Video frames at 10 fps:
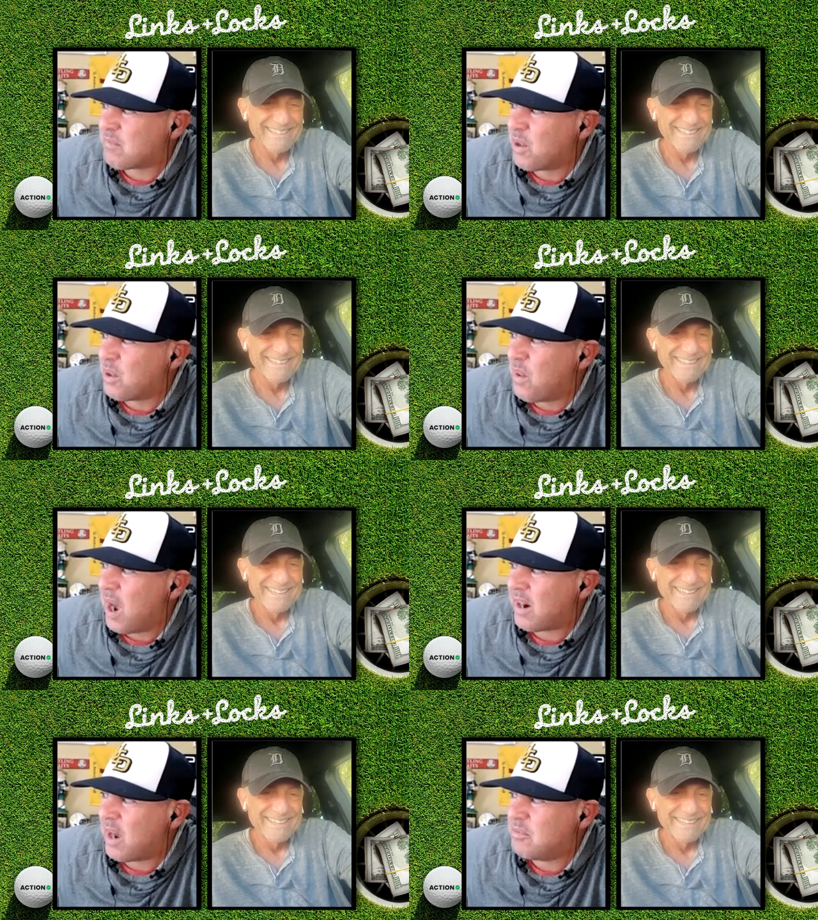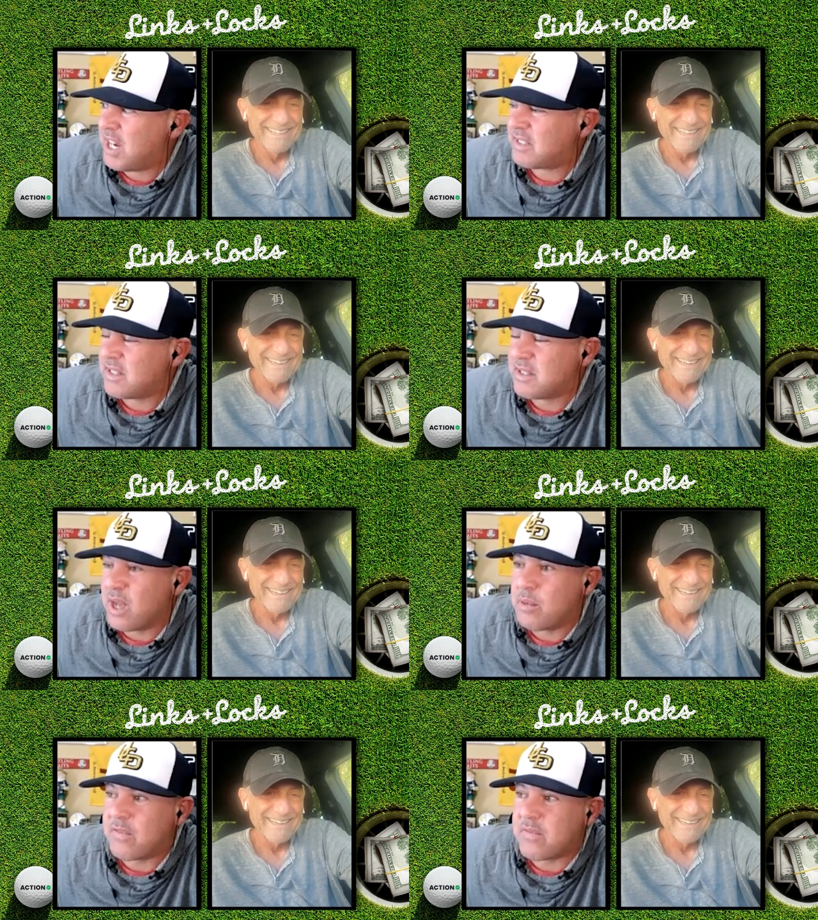Speaker 1: from RotoWire. I'm Jason
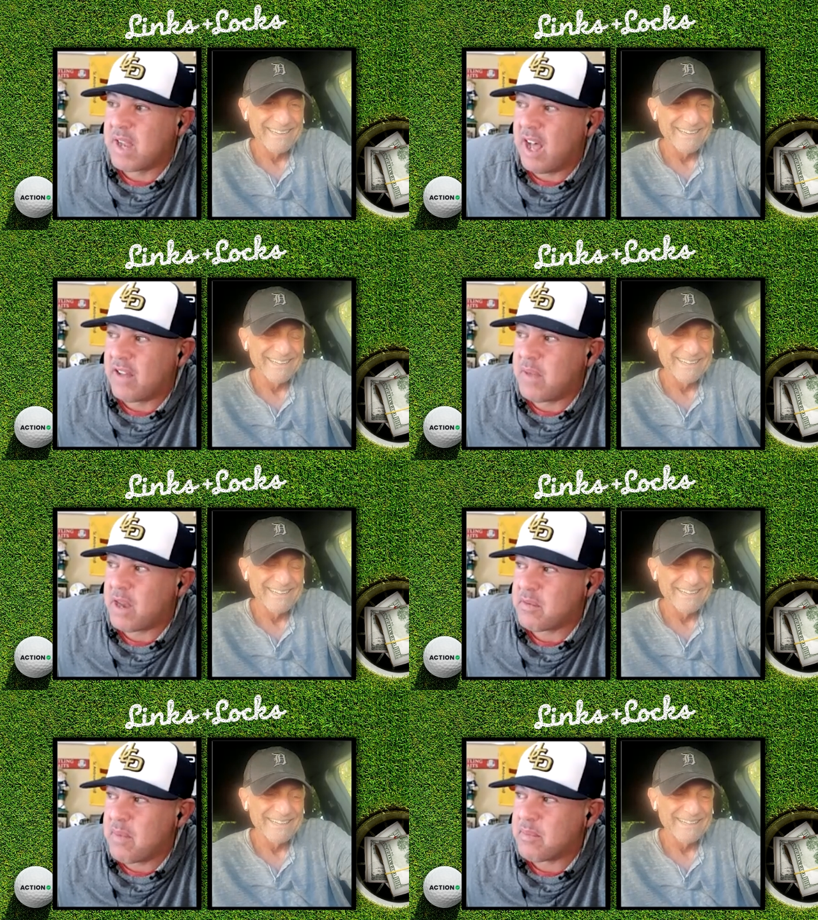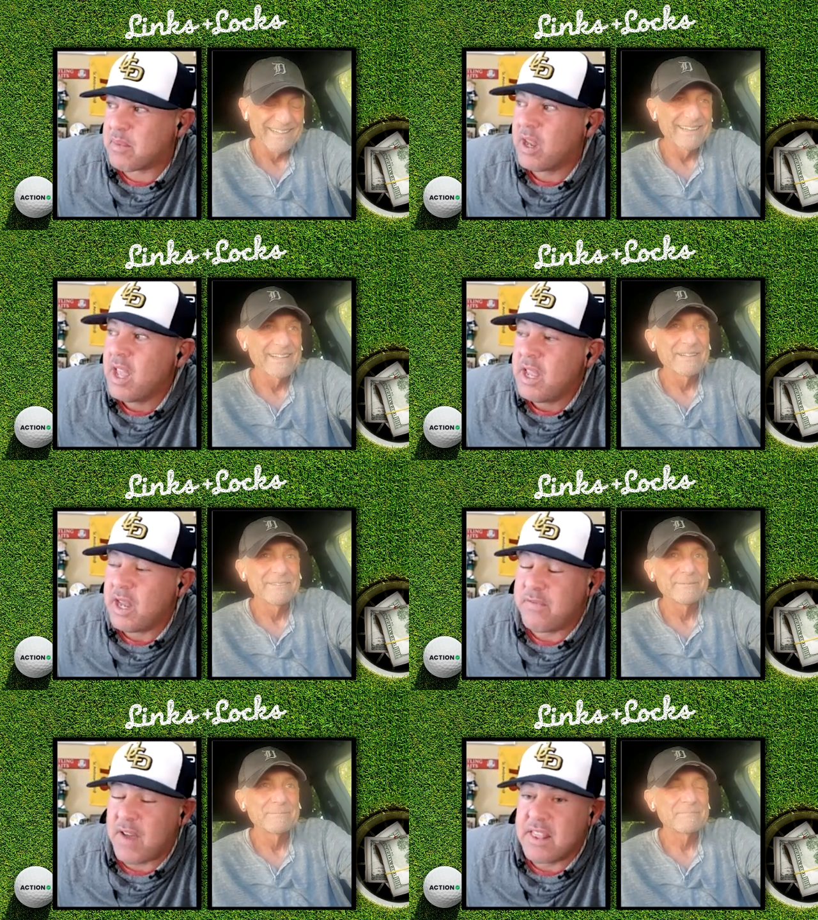Sobel from GolfBet. Remember, you
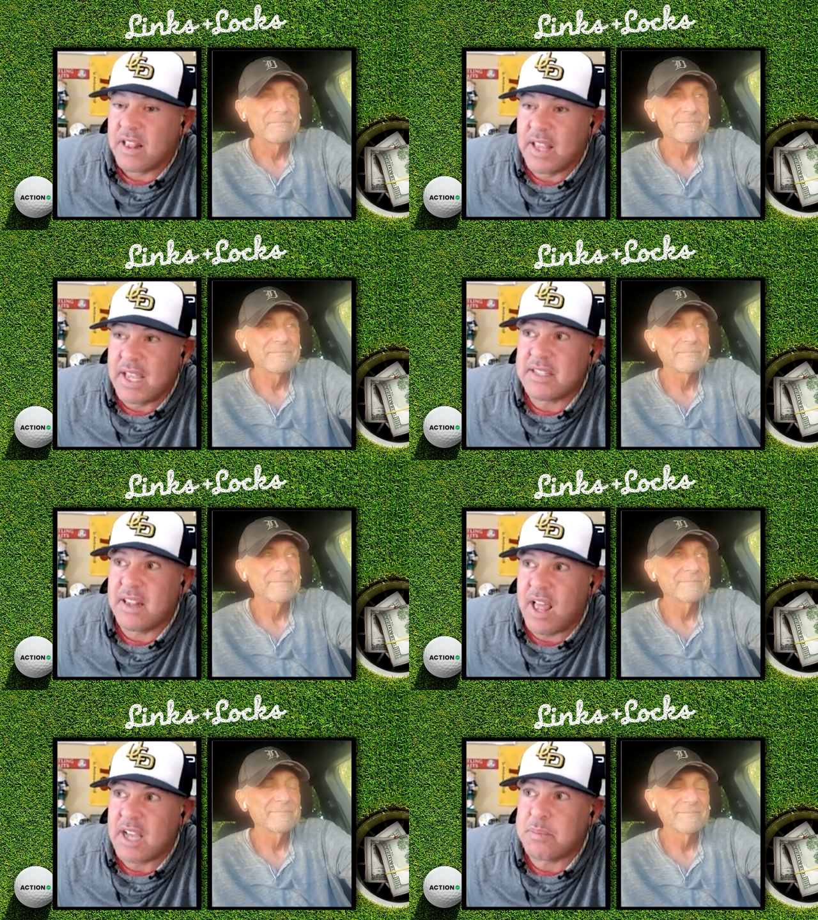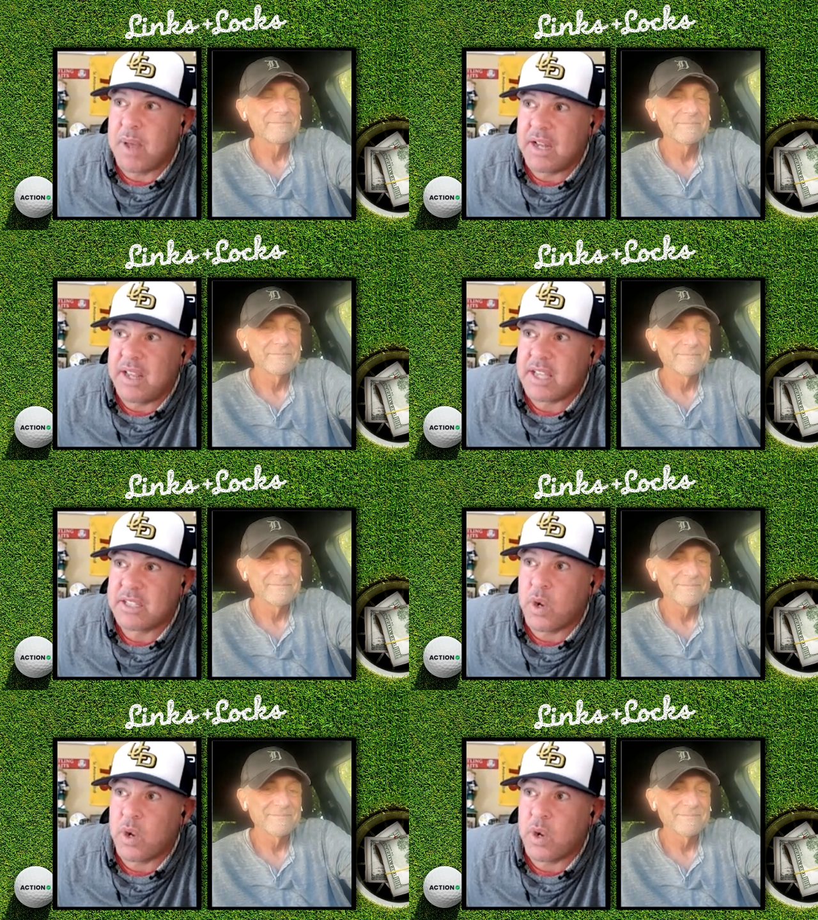can find the Links and Locks podcast